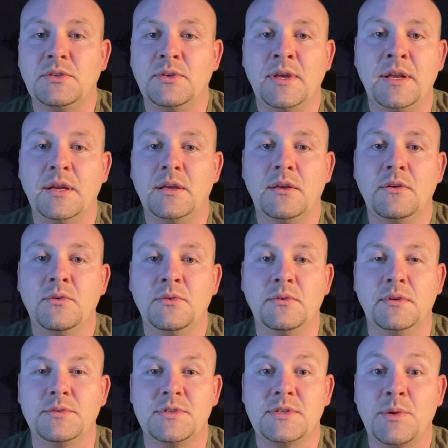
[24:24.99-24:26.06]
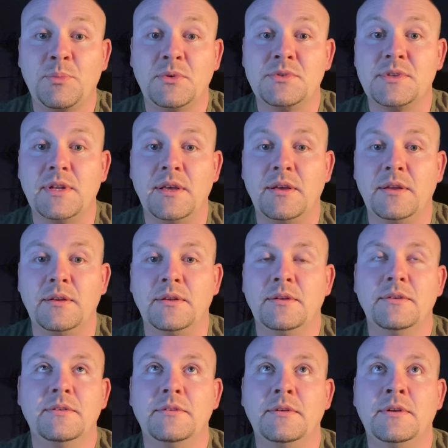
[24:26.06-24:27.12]
You got to go. Supper's done.
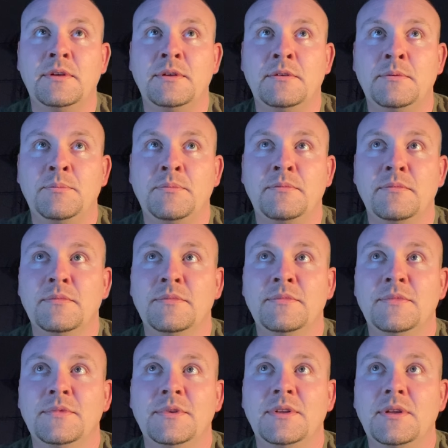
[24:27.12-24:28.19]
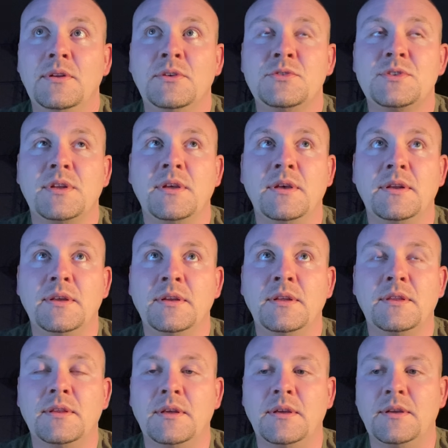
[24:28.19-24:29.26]
Dinner's done.
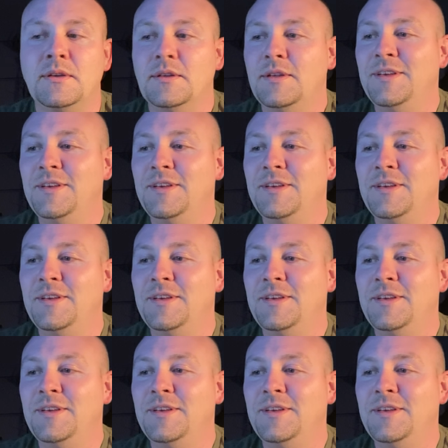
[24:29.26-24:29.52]
Anything.